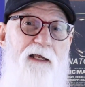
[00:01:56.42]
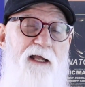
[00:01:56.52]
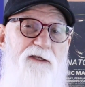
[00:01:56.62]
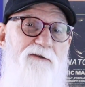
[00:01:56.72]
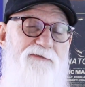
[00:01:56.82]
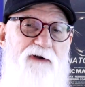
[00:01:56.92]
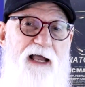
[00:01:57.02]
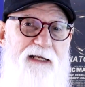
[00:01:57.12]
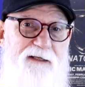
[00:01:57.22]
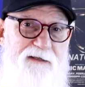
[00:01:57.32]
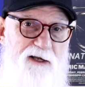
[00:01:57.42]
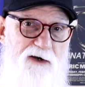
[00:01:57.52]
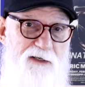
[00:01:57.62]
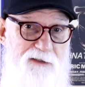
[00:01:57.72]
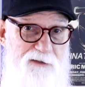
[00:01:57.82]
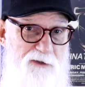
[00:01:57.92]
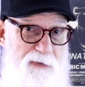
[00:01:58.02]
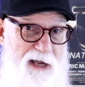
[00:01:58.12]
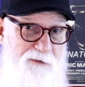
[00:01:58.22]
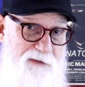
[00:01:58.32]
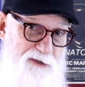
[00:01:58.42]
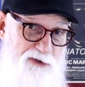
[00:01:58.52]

and you'll find the article about these